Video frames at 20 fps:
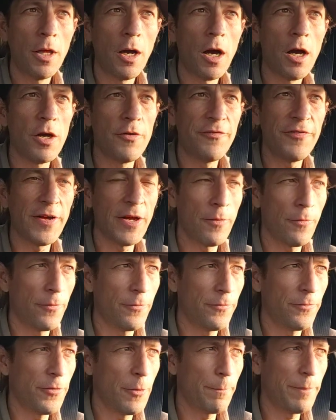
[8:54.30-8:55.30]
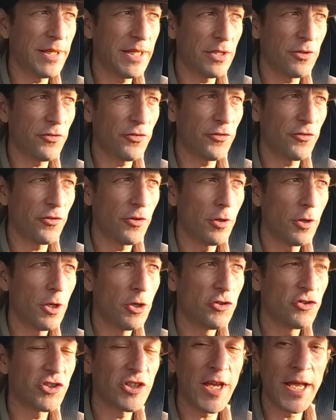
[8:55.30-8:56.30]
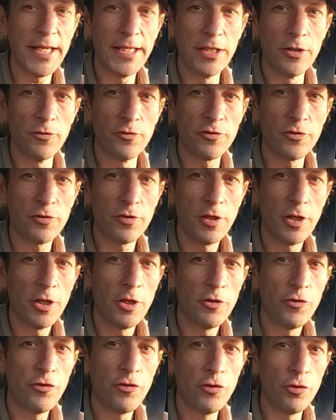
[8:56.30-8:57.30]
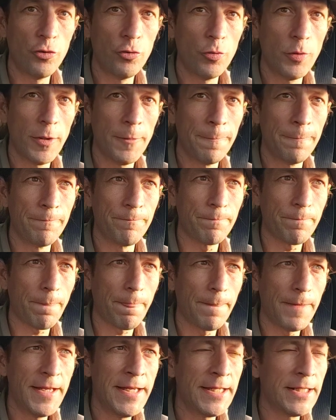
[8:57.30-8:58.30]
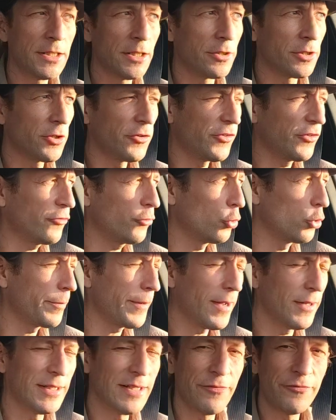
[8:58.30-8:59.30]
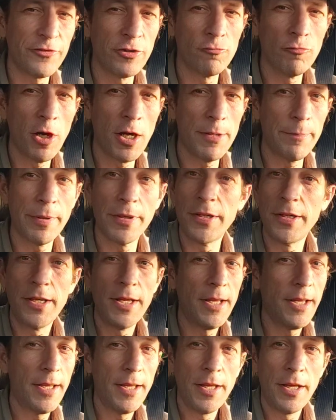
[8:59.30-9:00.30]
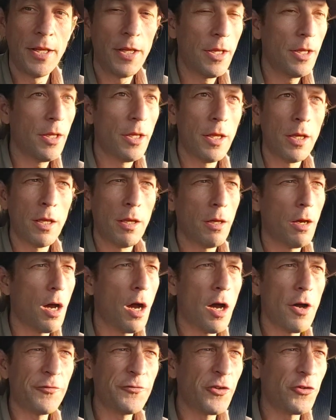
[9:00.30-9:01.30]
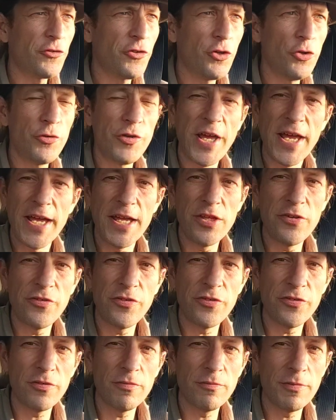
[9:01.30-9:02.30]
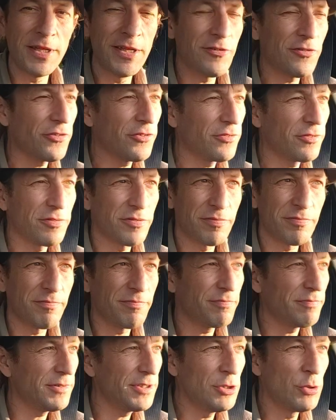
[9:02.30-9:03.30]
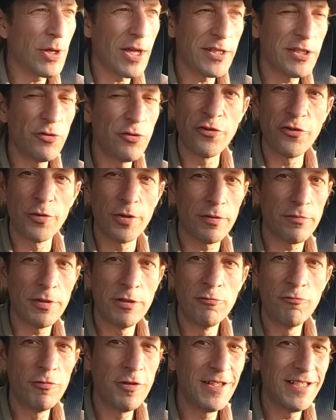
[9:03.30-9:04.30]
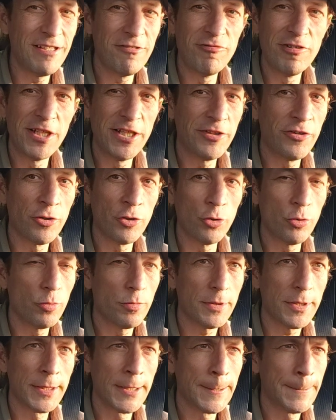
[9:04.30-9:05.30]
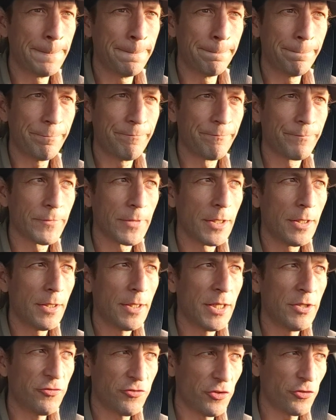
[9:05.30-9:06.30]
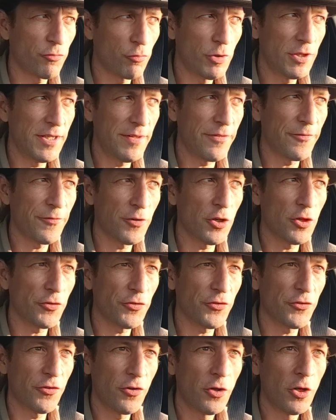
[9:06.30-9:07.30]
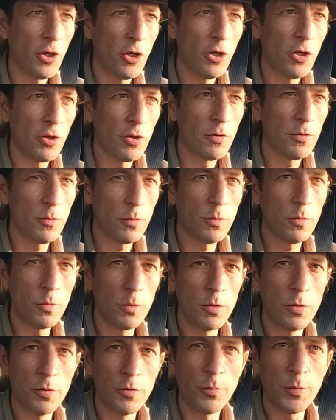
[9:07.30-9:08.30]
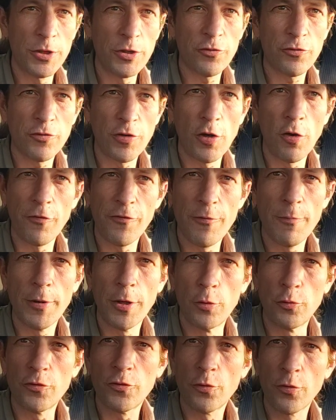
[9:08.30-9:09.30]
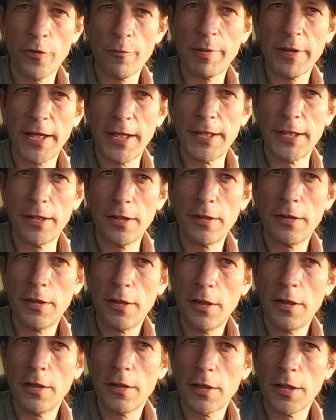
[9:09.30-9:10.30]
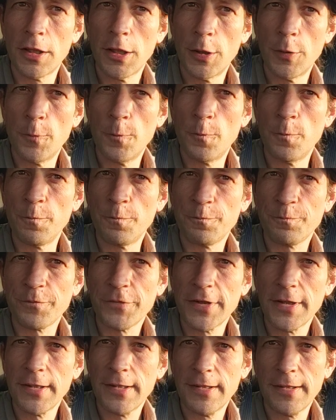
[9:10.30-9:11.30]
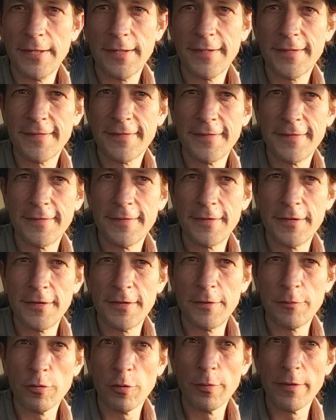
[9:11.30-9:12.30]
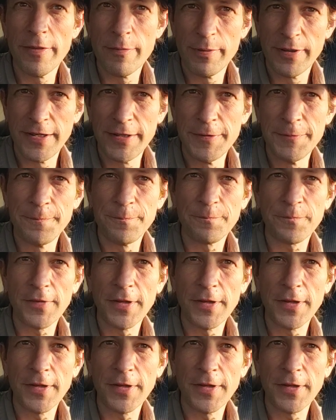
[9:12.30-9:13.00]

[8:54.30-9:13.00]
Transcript: I found the biggest change to England, because it's all about left and right. But after 2 days, you get to it. You really, really do. It's just really the first, when you're straight off the boat or the plane, probably the plane.